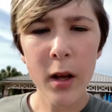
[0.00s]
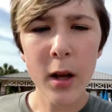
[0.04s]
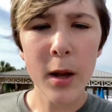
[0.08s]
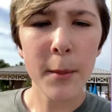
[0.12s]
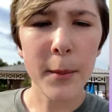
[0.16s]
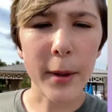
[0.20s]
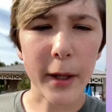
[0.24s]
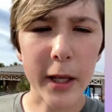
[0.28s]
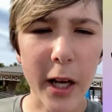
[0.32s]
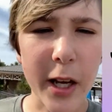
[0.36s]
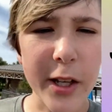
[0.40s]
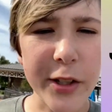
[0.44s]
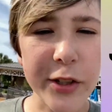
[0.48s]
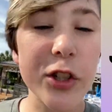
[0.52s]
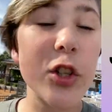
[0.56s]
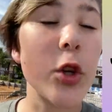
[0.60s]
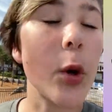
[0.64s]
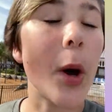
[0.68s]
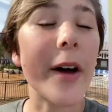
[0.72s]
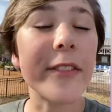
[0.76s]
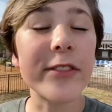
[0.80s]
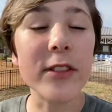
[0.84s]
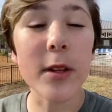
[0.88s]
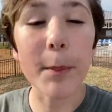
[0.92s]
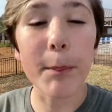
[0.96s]
Because you
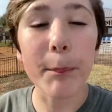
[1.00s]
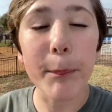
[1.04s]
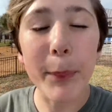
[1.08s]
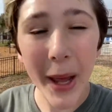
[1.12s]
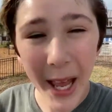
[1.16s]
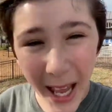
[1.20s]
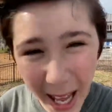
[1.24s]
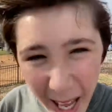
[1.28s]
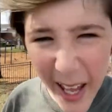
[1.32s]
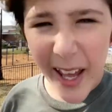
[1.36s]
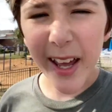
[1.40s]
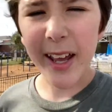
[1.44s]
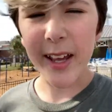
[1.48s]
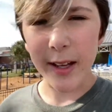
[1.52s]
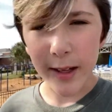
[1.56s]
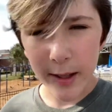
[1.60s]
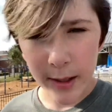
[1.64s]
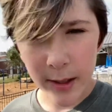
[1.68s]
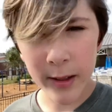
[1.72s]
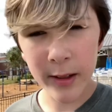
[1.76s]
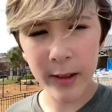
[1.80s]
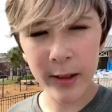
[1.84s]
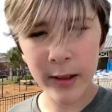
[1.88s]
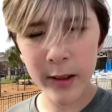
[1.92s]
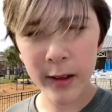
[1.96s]
have to pay
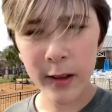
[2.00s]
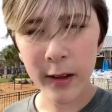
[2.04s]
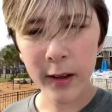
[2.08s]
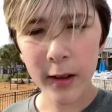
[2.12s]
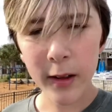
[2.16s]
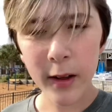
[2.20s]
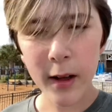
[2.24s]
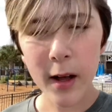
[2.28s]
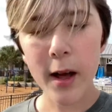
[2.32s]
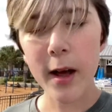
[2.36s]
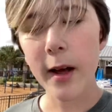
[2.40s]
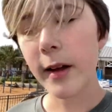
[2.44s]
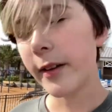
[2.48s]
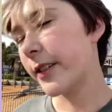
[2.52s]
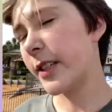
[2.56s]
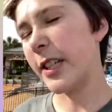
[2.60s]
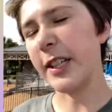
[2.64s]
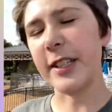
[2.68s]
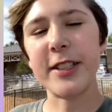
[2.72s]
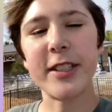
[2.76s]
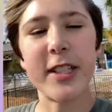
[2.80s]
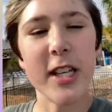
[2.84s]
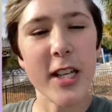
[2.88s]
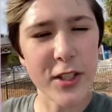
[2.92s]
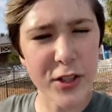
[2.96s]
to
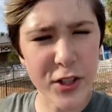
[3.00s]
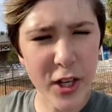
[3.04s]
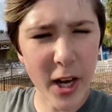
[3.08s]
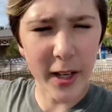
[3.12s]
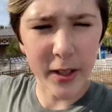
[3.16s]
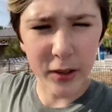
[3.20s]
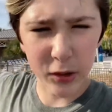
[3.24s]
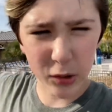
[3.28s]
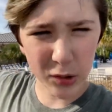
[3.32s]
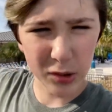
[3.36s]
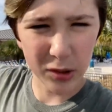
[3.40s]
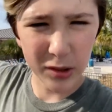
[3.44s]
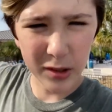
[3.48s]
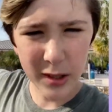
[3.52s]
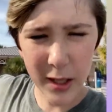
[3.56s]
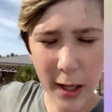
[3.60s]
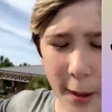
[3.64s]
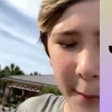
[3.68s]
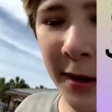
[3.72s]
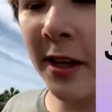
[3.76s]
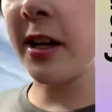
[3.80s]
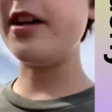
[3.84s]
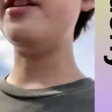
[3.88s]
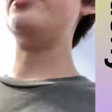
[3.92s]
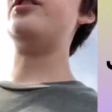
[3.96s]
see Jekyll. I
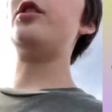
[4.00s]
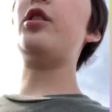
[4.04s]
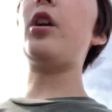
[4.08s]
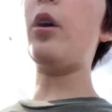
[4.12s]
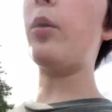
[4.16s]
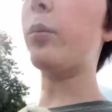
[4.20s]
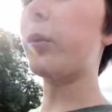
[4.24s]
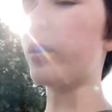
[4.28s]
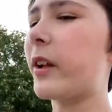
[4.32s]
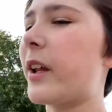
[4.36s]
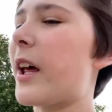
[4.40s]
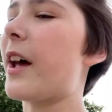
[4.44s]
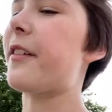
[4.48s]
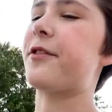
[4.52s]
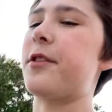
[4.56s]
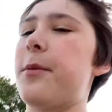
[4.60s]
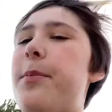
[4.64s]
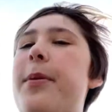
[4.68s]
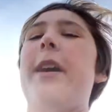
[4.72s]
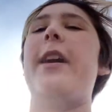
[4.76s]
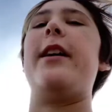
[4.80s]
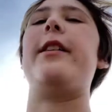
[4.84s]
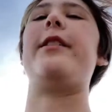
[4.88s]
mean, you don't really have to pay